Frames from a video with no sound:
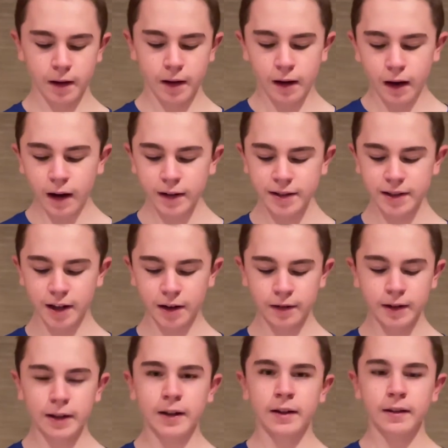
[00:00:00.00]
Also,
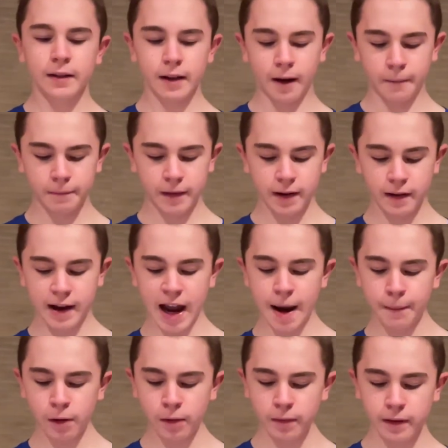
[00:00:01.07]
their
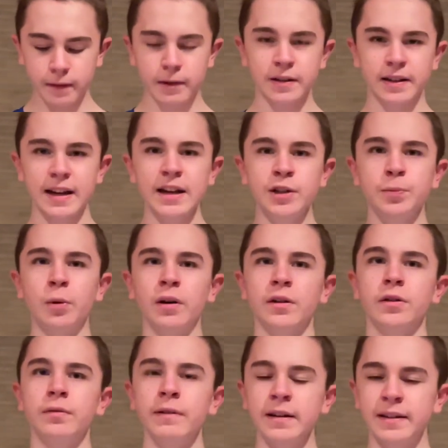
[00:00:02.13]
camo was each
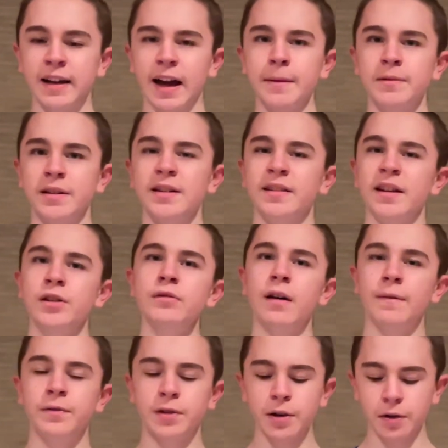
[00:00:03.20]
worn 3 times since they do
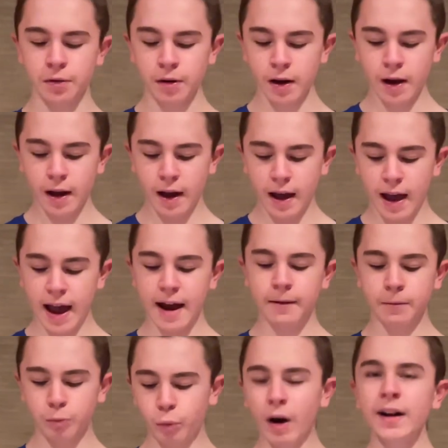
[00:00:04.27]
have 2,
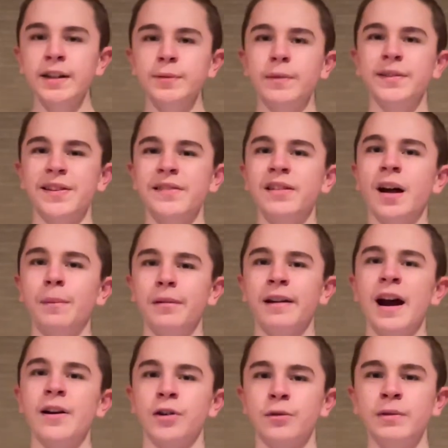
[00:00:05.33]
and once was in a
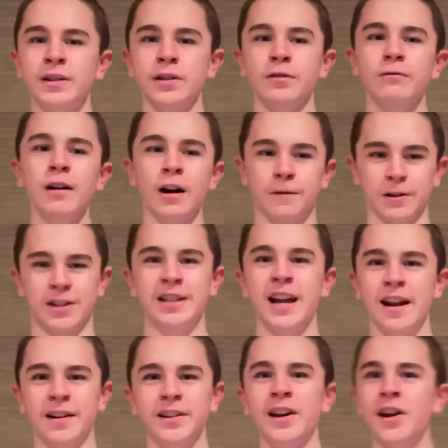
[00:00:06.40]
doubleheader, which is rare for
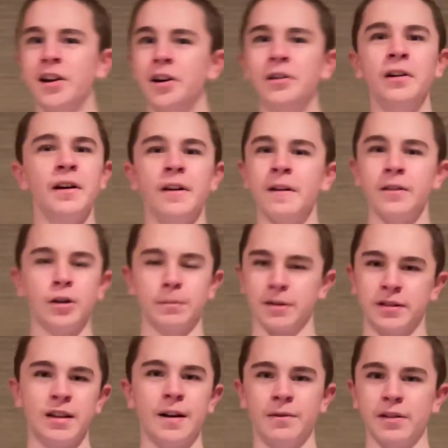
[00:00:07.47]
San Diego. You
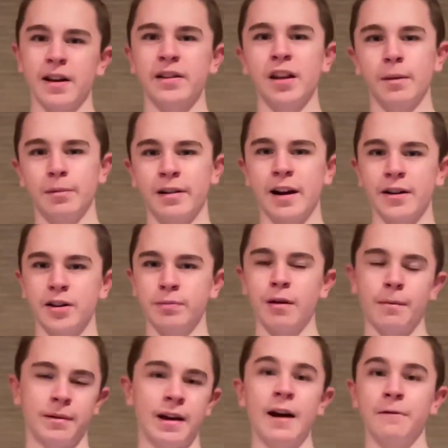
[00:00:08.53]
almost never get doubleheaders,
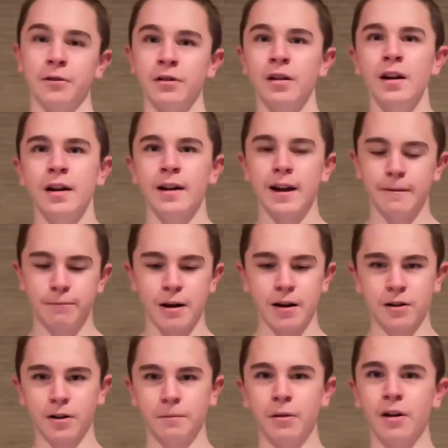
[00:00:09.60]
probably ever, in
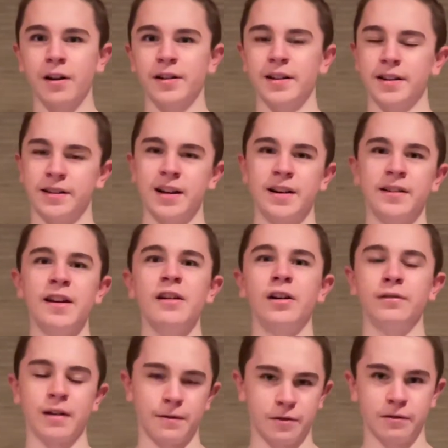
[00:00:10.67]
Petco Park, and San Diego
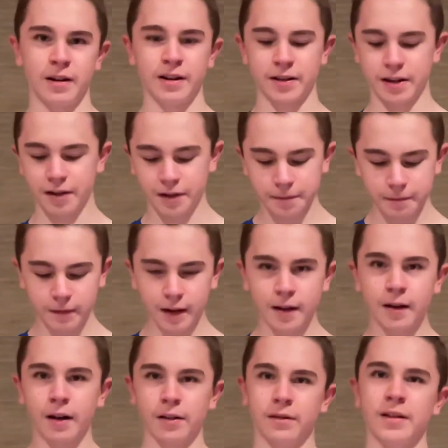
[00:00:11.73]
never rains there.
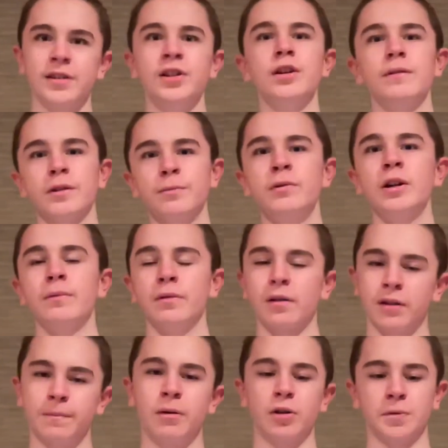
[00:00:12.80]
Although this year was weird with all
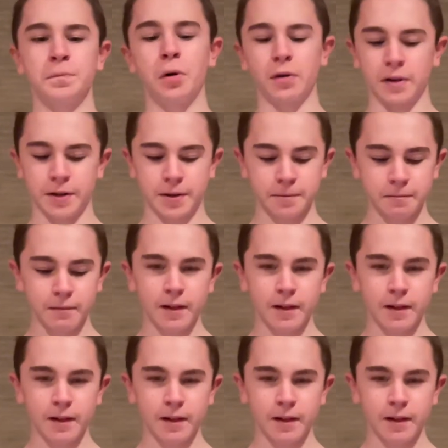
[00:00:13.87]
the postponements.